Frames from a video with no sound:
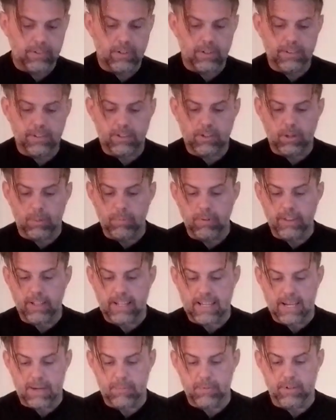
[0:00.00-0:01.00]
on the top of the
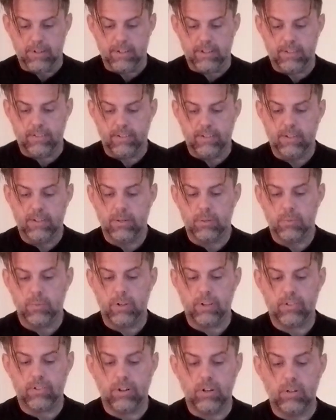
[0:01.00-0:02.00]
cabinet
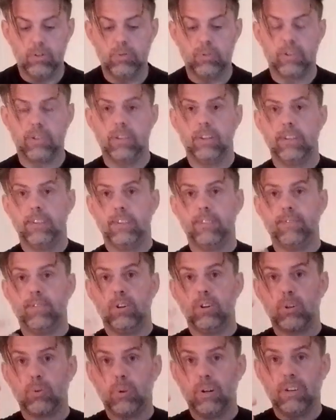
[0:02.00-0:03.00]
which hold the
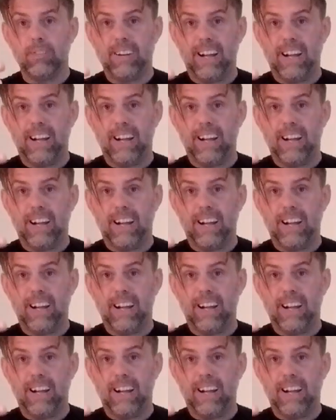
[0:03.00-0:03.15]
412